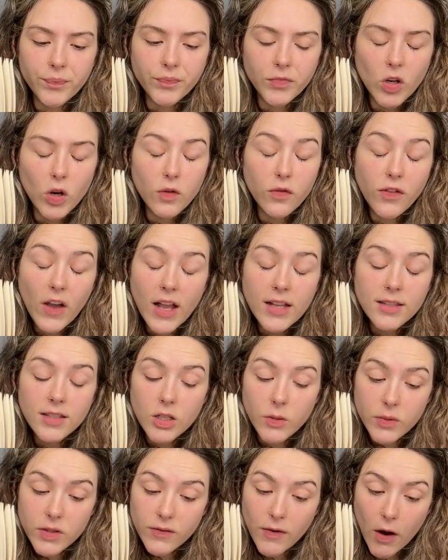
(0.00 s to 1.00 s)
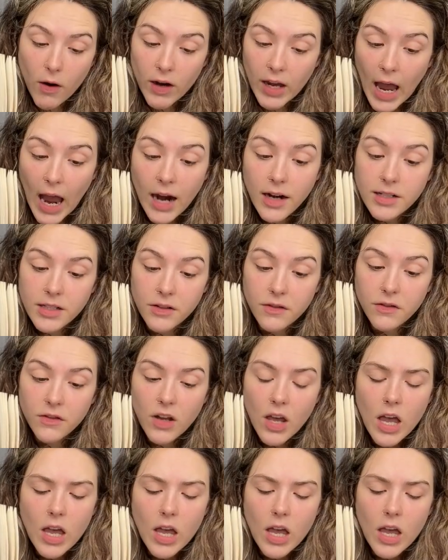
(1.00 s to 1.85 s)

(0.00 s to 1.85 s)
Her fancy was very active.